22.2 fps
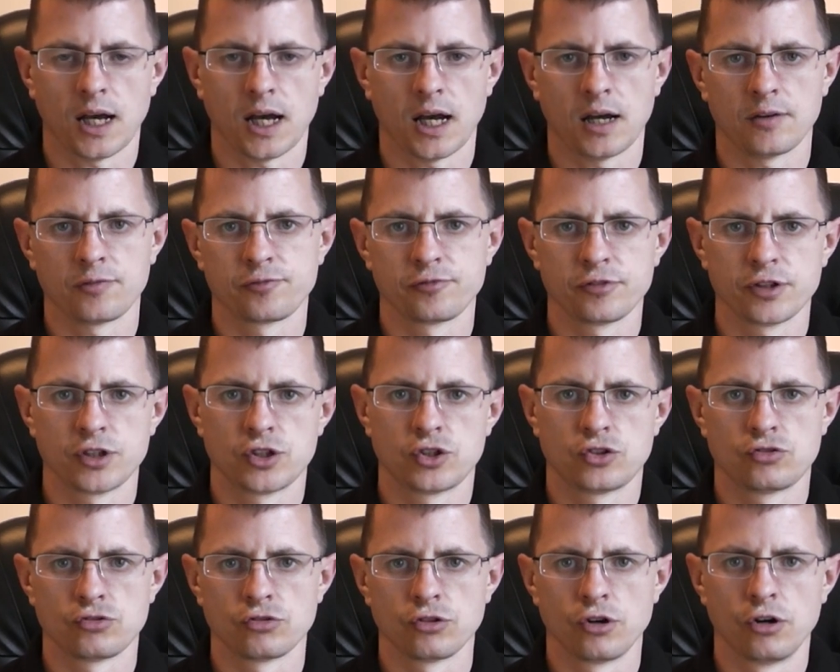
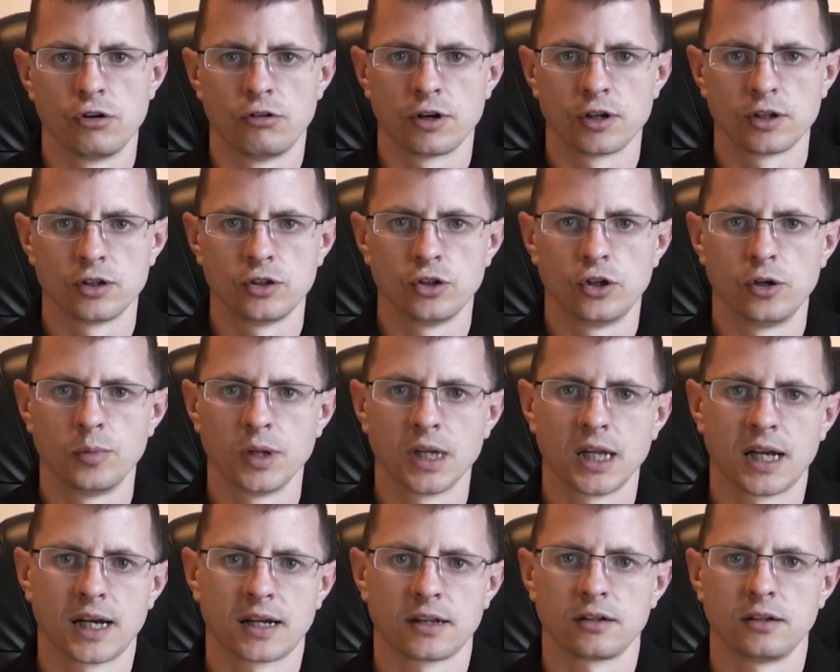average draw on a
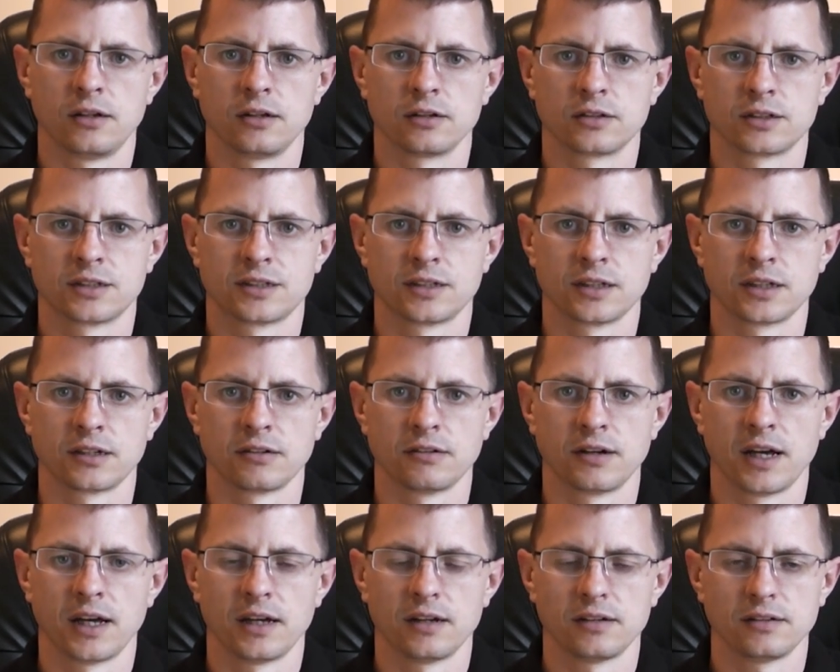normal analogue
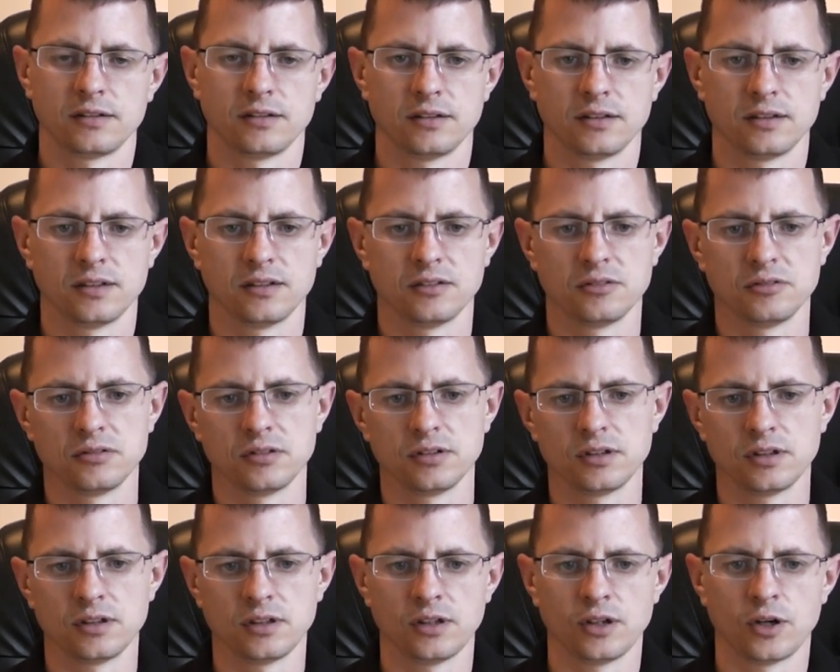cigarette,
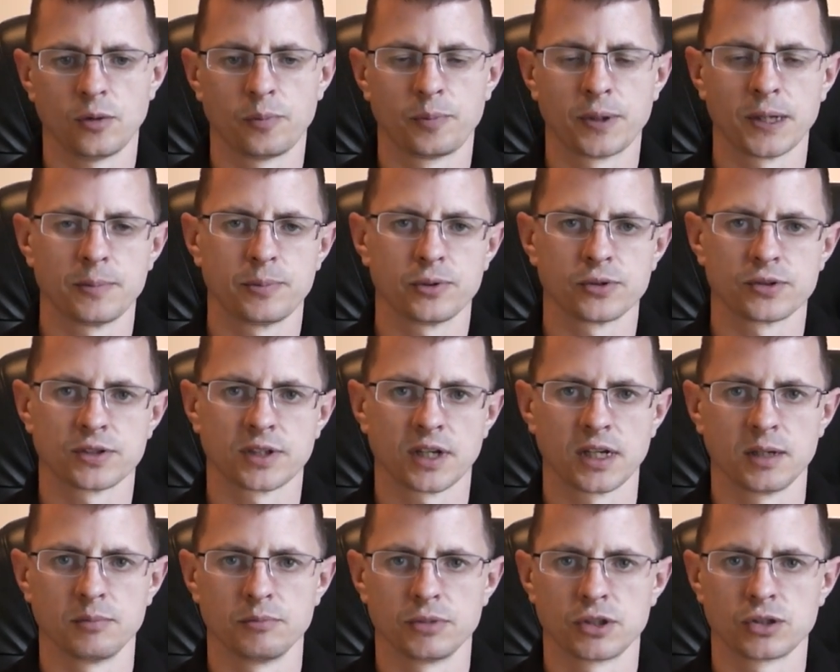you know, people
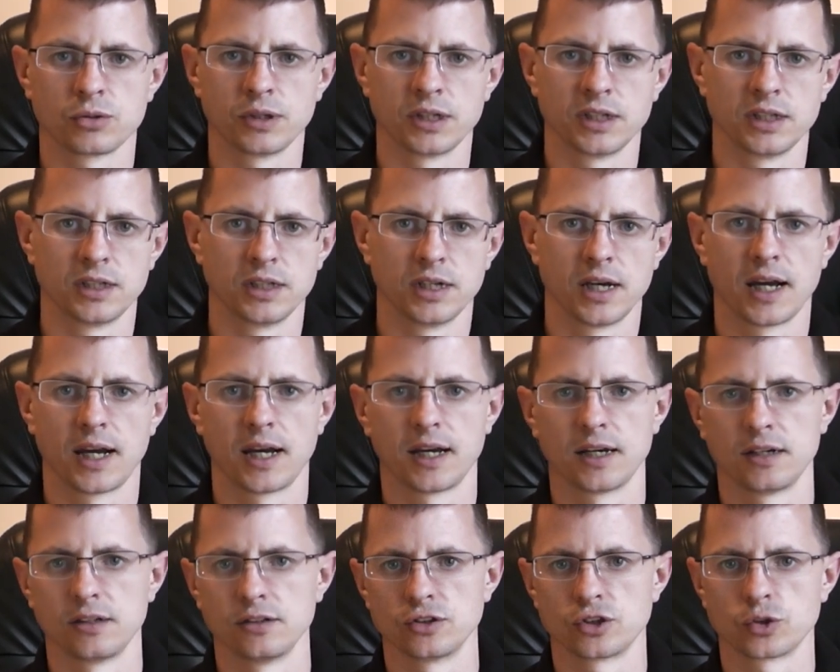saying between
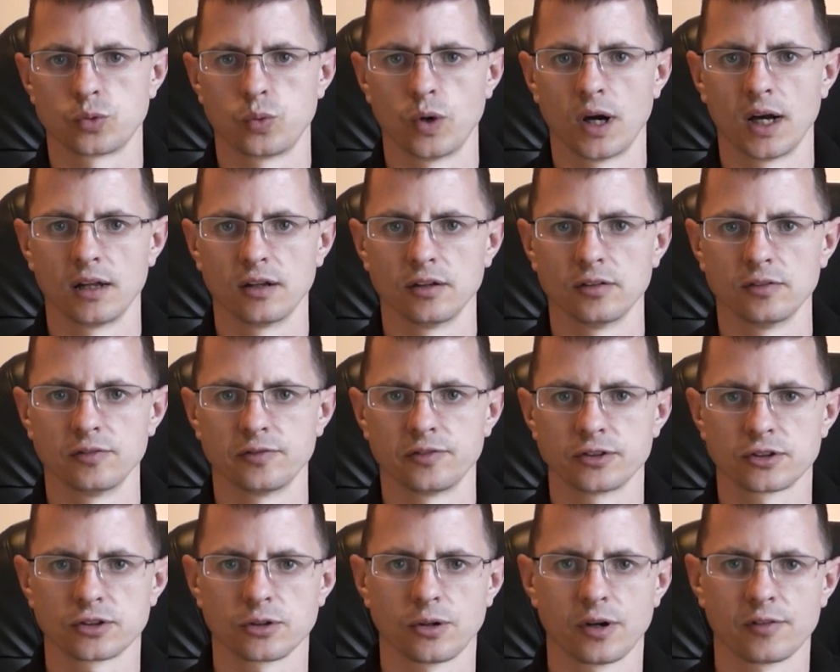nine and twelve,
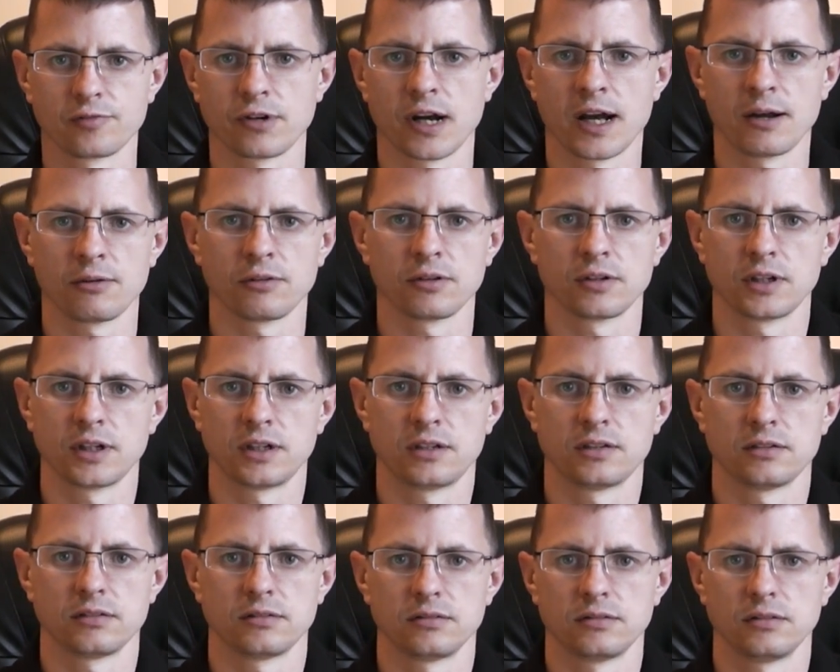so I've
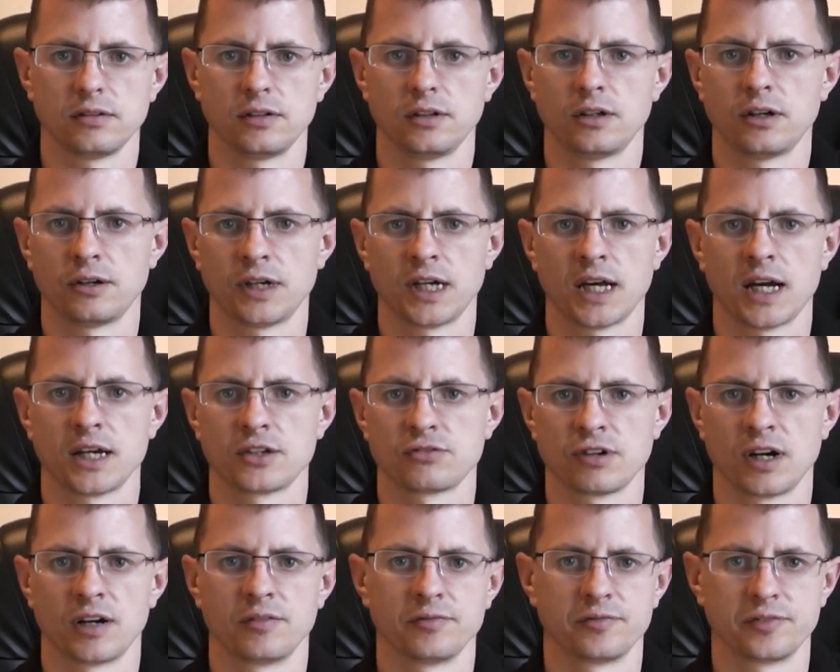rounded, you know, a
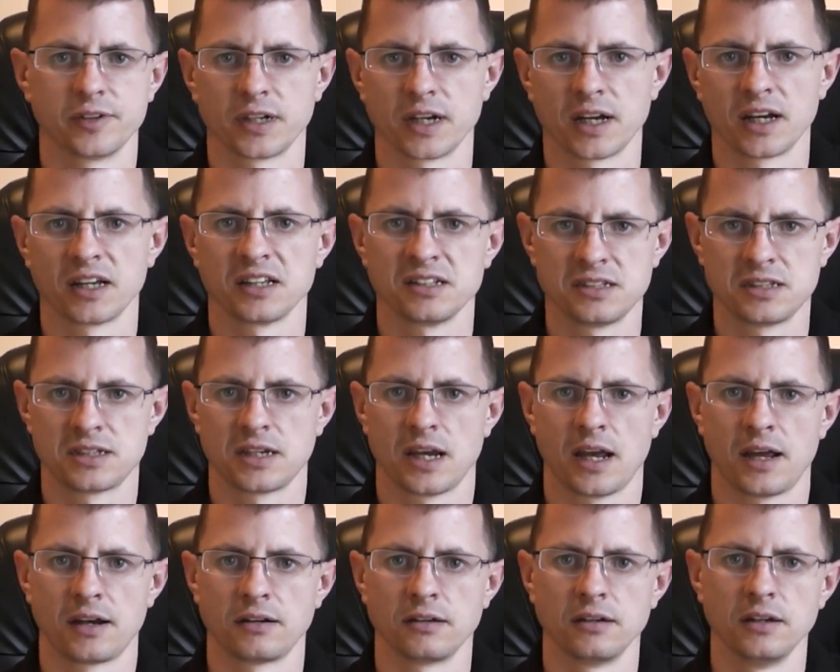nice round figure,
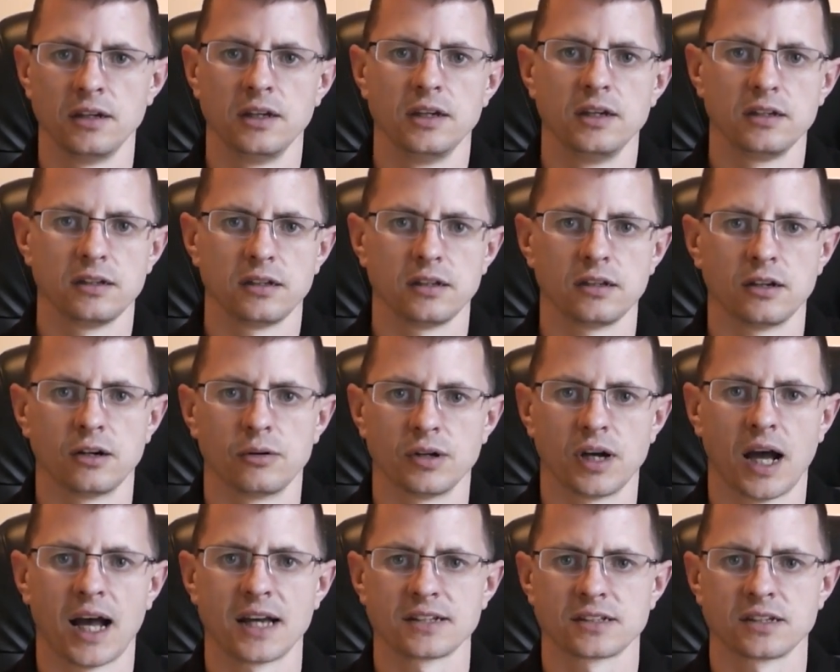ten, you
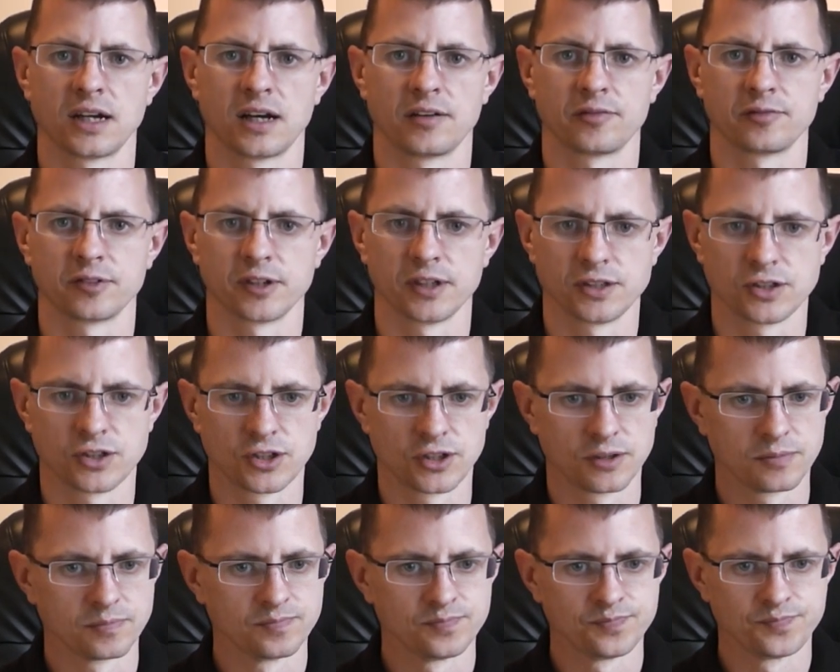know, as an average.